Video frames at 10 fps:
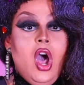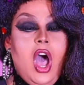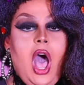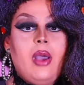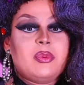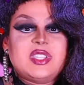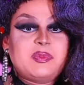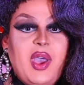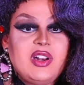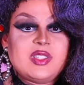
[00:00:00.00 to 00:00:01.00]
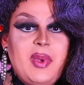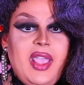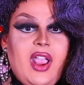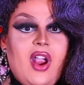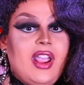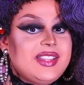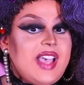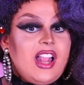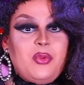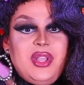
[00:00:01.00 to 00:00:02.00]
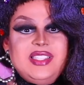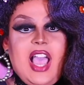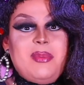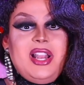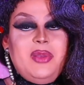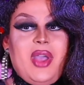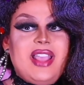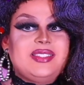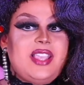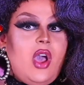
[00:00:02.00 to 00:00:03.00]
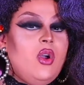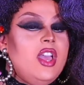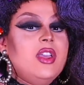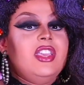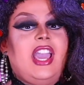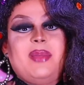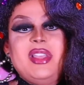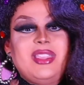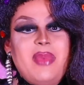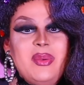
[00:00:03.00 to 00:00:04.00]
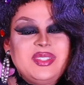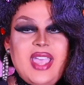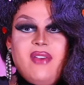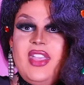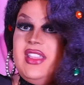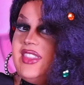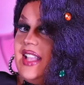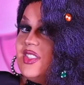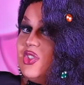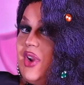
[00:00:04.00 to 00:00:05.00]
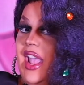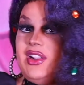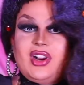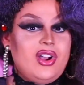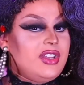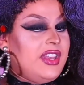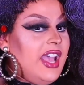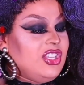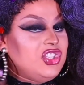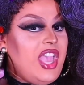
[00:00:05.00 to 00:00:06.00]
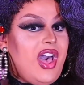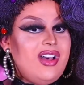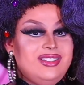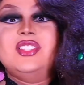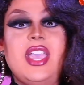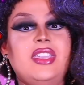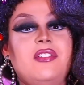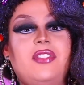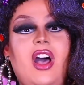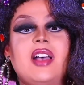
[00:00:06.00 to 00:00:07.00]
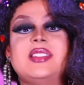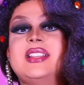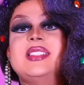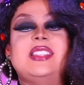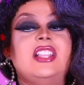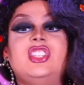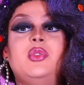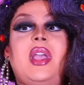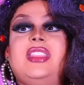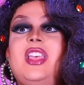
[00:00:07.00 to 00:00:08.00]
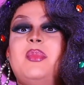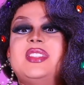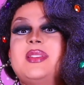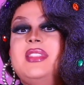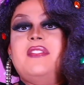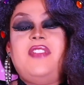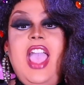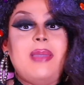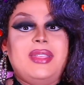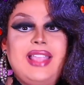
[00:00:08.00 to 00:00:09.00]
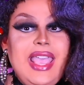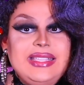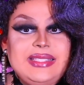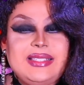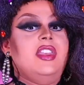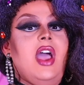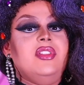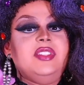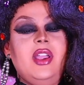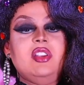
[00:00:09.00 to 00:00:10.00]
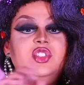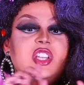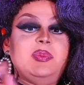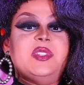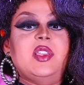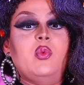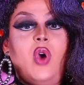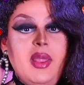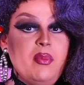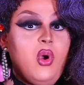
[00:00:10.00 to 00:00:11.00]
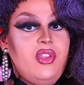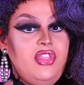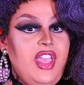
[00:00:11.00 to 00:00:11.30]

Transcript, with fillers: oh, i to put spiders in my hair. It's Halloween time anyway, so you gotta make the most of it. That's drag girl in a nutshell. Take your flaws and accentuate them with something fabulous. Now this hair is just missing one more